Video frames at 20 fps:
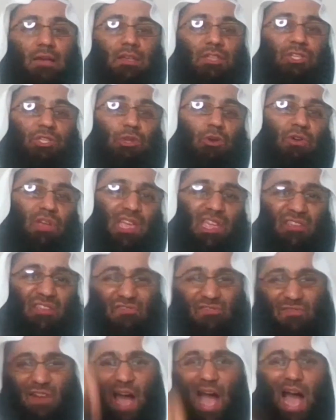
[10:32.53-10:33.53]
So he
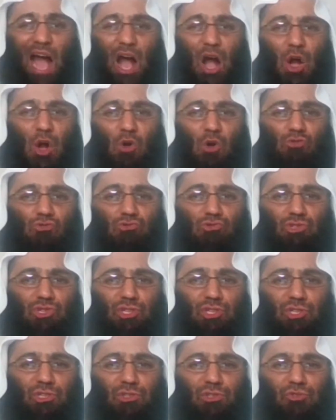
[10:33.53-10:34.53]

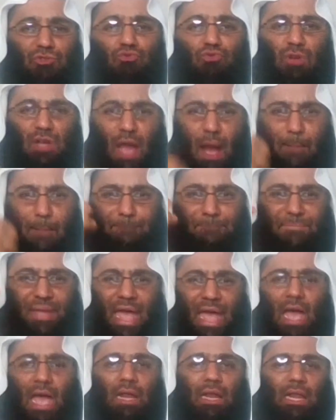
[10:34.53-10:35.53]
vows to
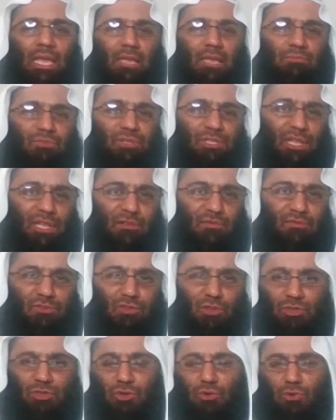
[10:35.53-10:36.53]
compel himself
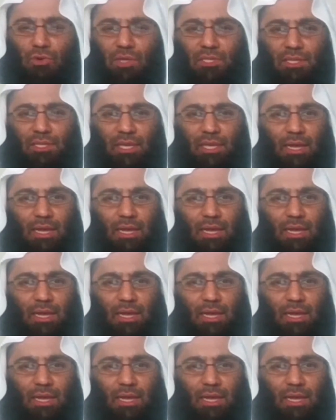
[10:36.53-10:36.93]
to do it.